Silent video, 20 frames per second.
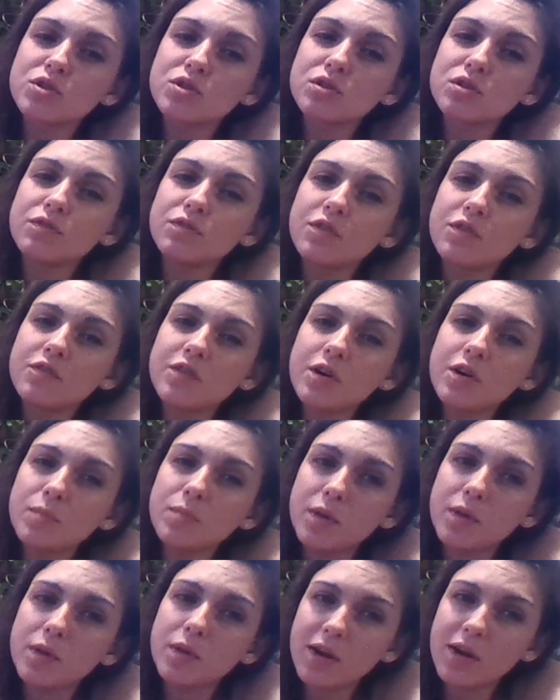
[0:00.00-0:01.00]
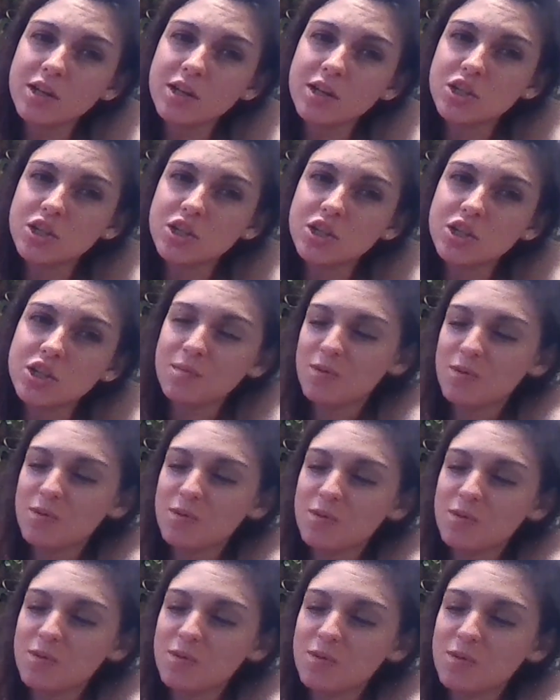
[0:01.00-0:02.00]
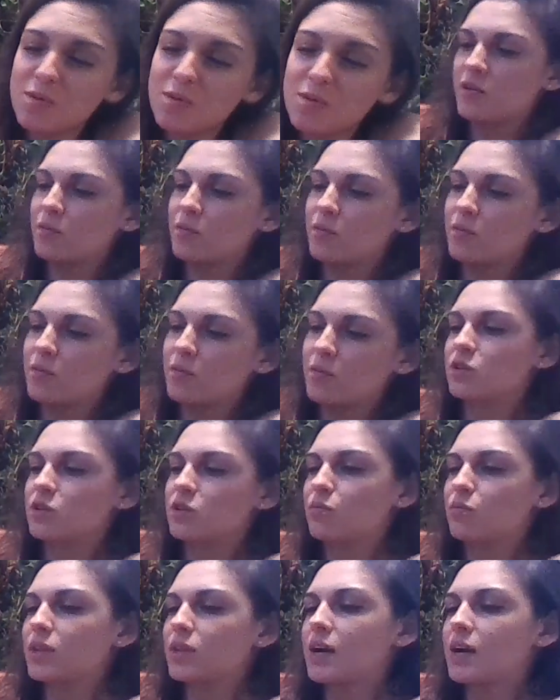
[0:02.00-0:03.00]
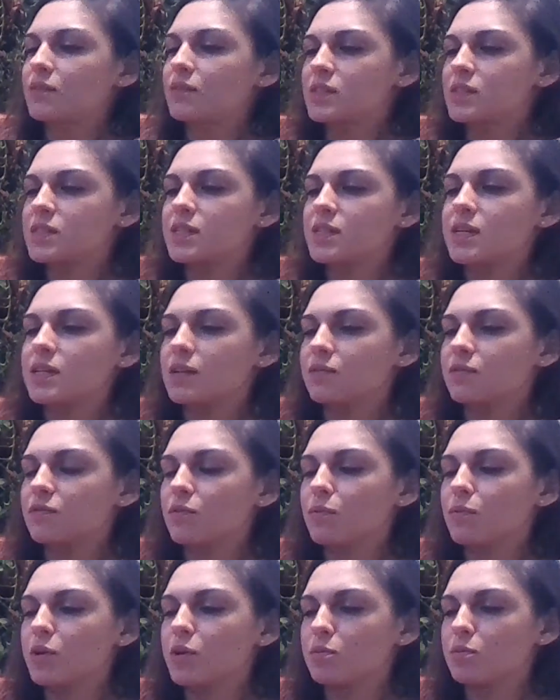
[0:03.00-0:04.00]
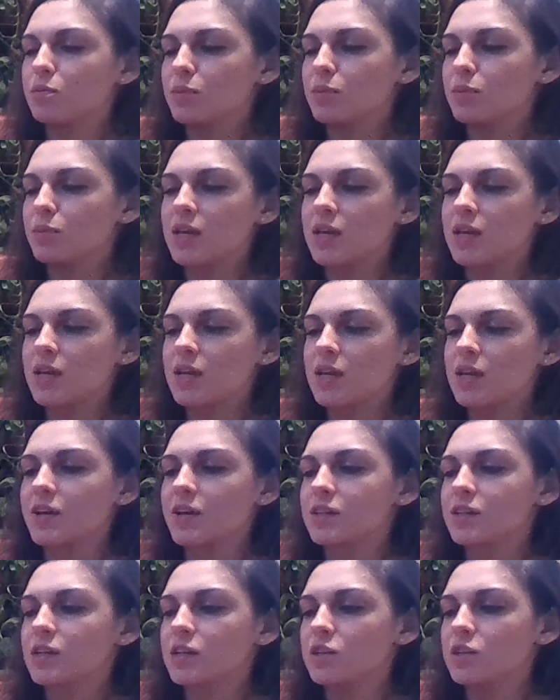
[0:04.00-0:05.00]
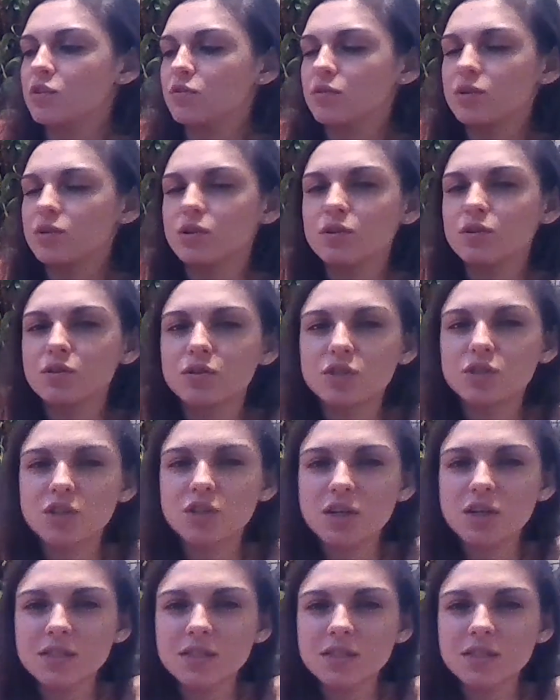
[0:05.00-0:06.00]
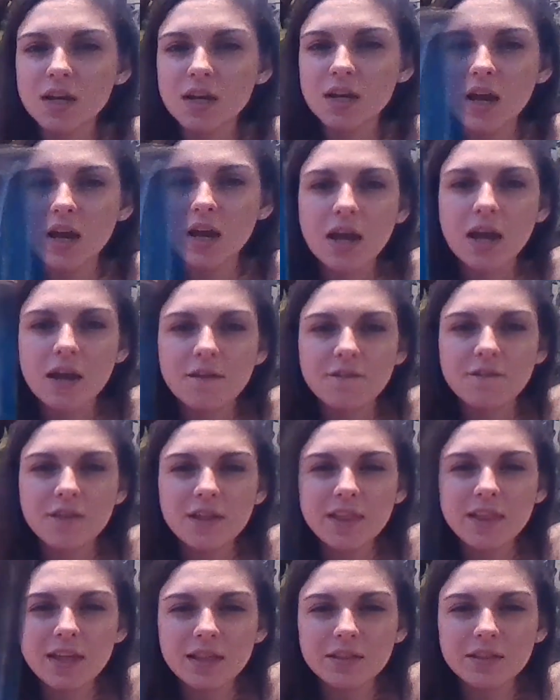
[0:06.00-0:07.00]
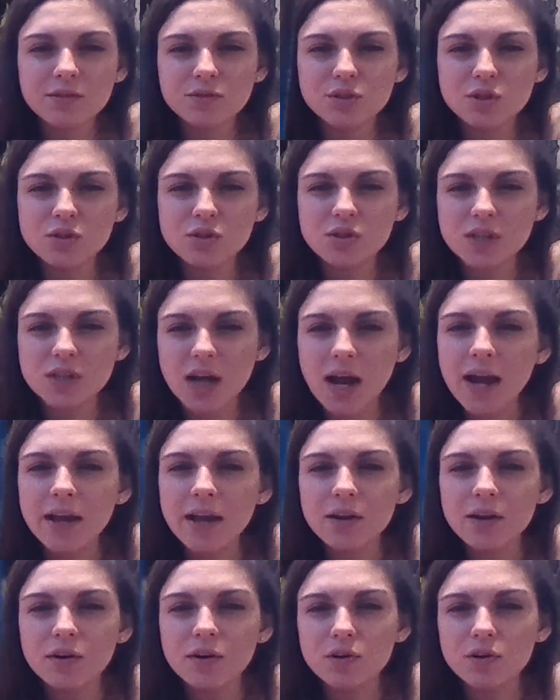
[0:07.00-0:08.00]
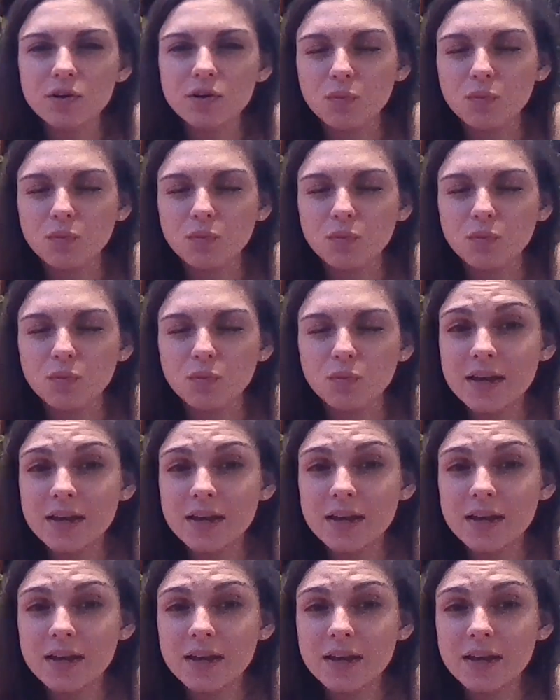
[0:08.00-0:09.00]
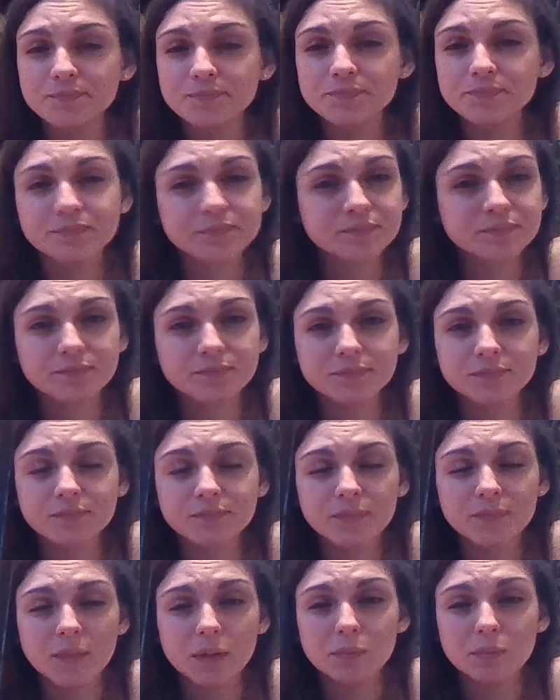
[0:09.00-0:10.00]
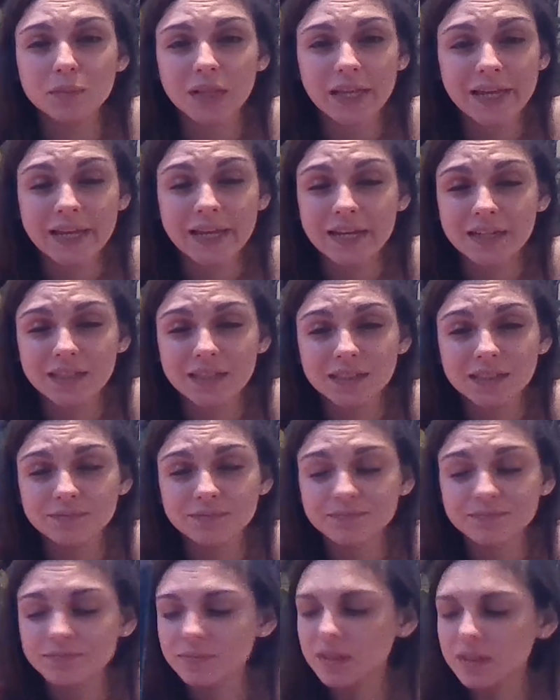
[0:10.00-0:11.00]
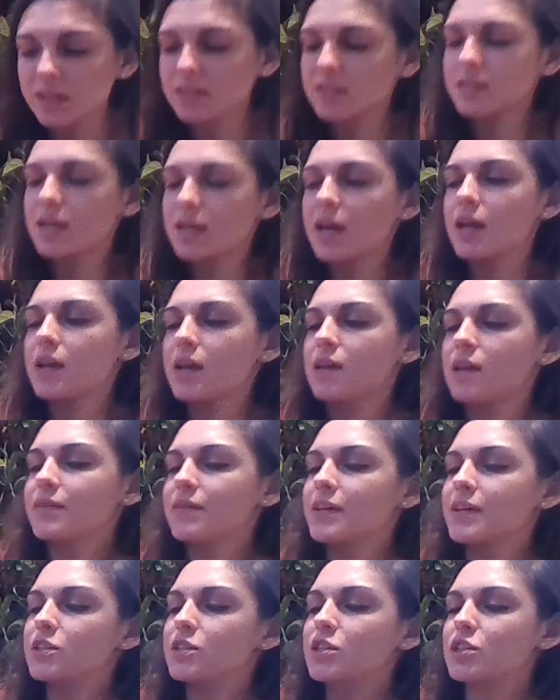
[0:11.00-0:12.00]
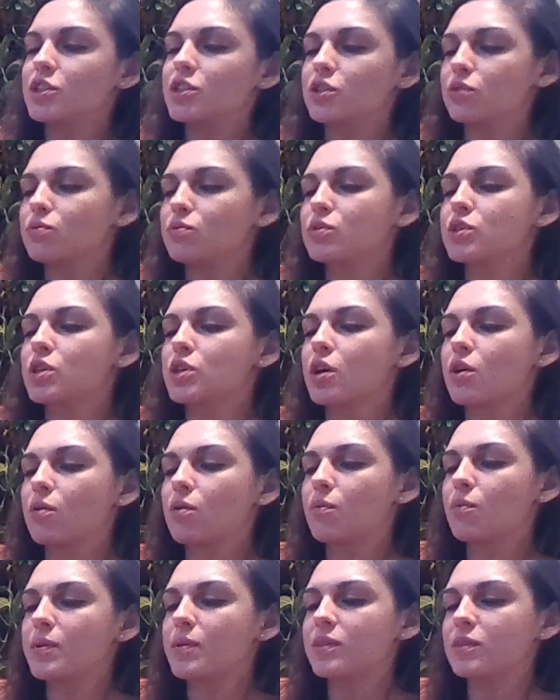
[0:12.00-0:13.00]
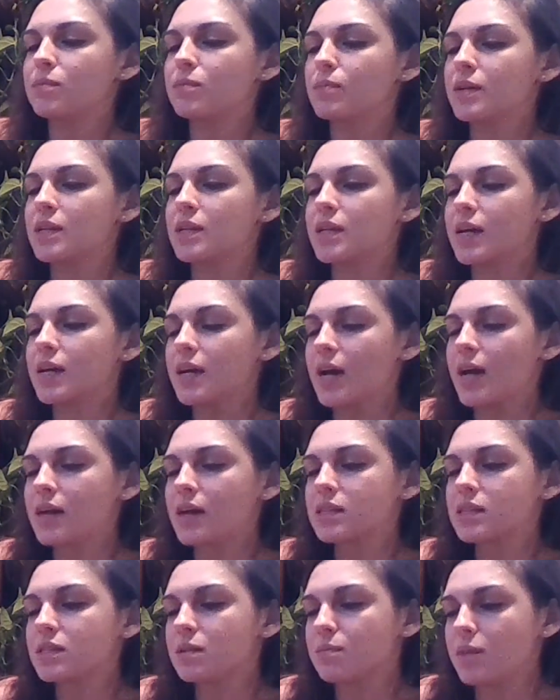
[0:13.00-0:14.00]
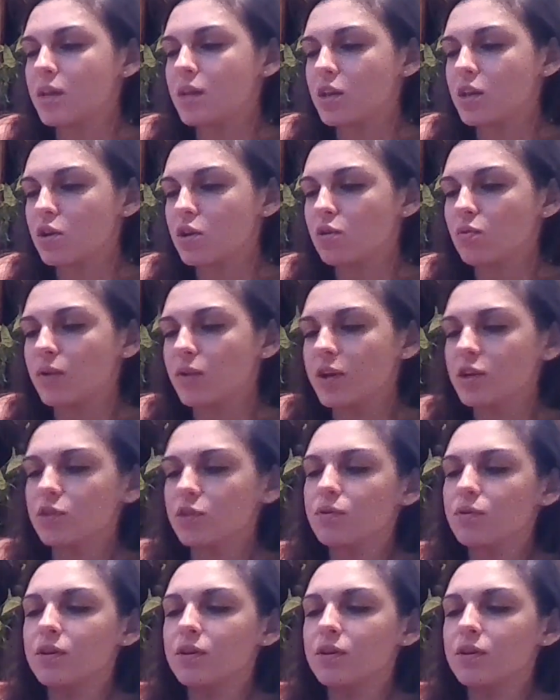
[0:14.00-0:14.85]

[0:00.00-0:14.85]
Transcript: fulfillment, right? Shared emotional fulfillment. So you really have to stand up for what you believe, and you're just feeling a little too tired, weak, played, let's say, even to do so, but it has to be you, and you can